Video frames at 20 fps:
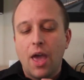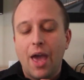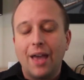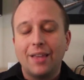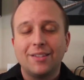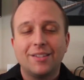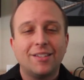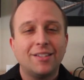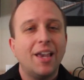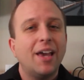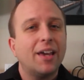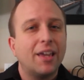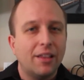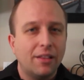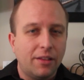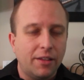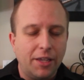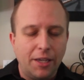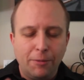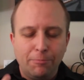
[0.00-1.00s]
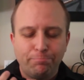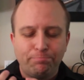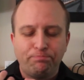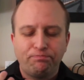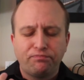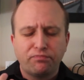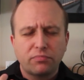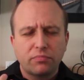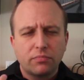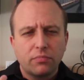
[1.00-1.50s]
And secondly,
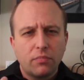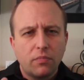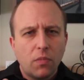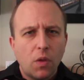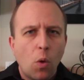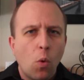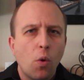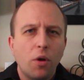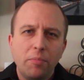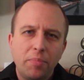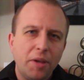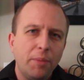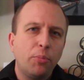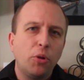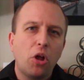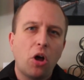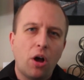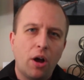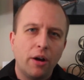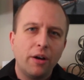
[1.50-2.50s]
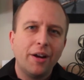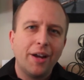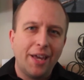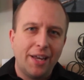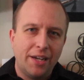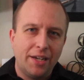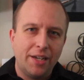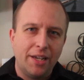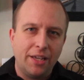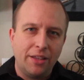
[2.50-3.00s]
when people are
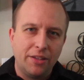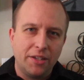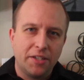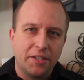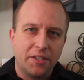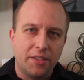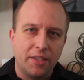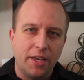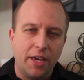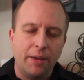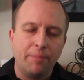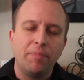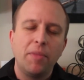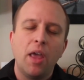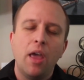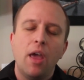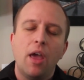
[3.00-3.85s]
editing this thing,